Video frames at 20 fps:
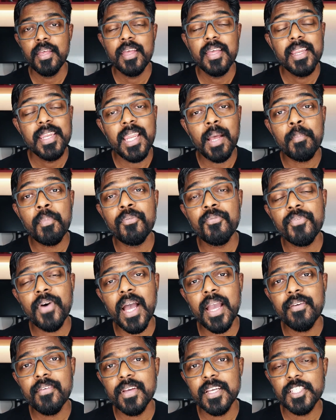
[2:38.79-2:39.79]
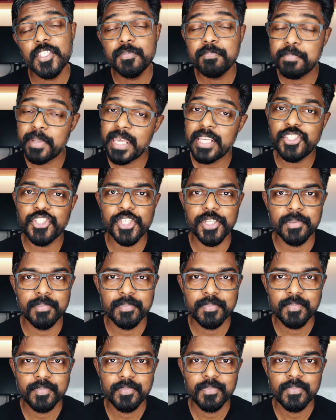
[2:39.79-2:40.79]
Number 5 is Plagiarism.
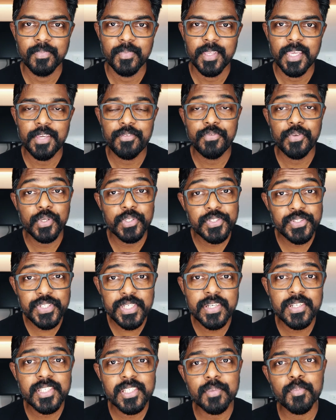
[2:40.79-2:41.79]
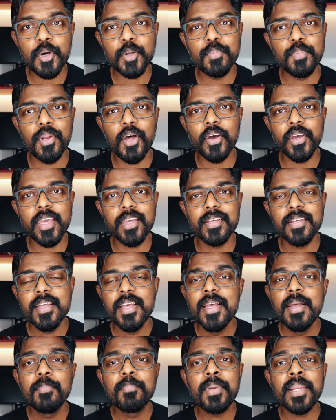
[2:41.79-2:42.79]
If you're serious about blogging,
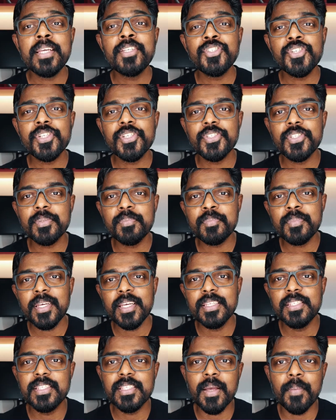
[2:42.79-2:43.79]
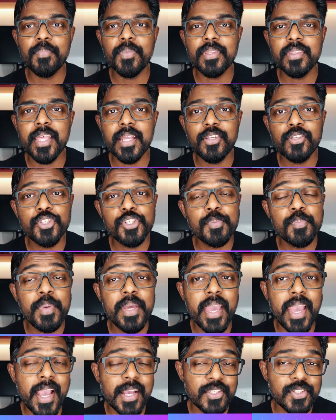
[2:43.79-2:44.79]
plagiarism is something that you should
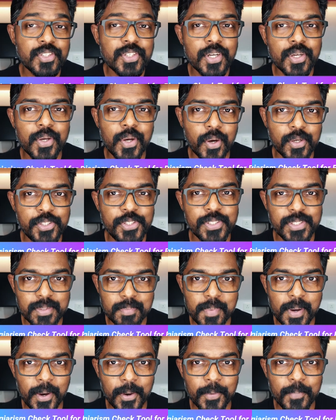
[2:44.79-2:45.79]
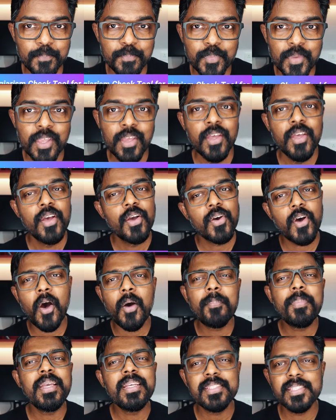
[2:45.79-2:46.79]
be extra cautious about.
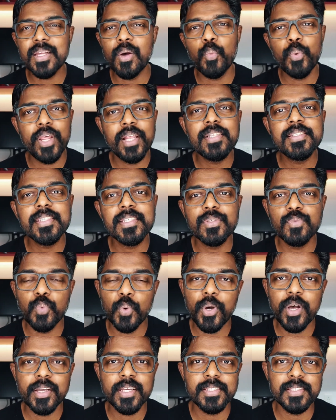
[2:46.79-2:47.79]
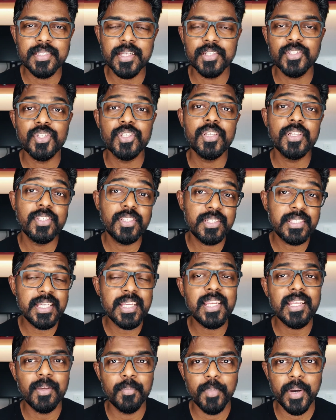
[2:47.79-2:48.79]
Copying someone else's work is considered
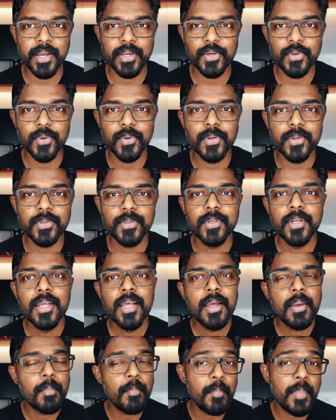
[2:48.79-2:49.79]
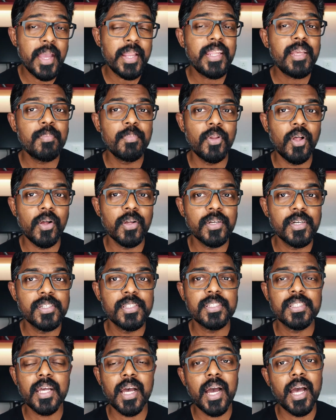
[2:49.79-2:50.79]
stealing by Google. Many
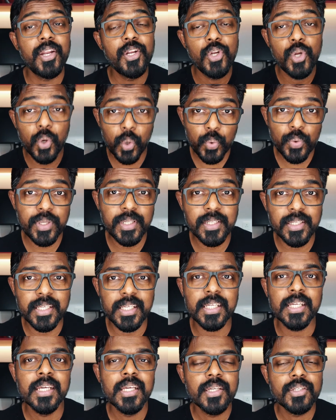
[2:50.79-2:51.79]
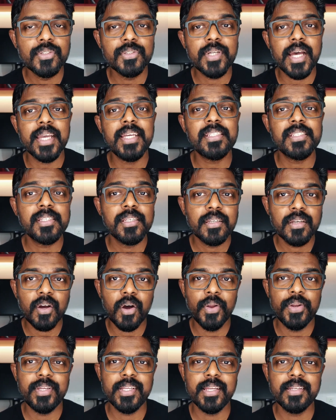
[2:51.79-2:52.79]
bloggers unknowingly write
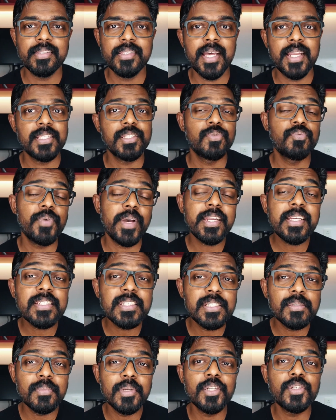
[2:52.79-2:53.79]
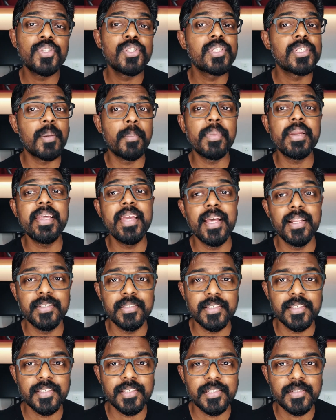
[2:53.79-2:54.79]
content that is very similar to somebody
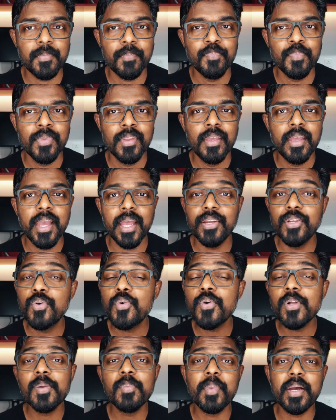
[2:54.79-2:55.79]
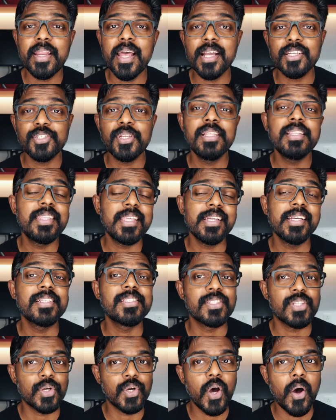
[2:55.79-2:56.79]
else's, and Google might actually think
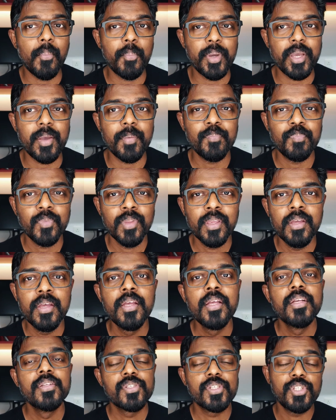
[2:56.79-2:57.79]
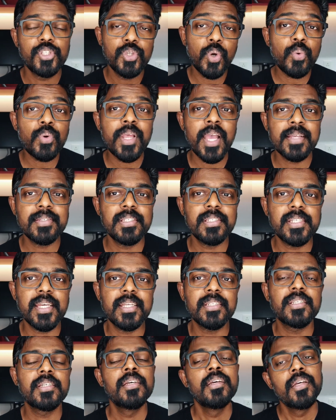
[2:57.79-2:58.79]
it's a copy. So don't hesitate.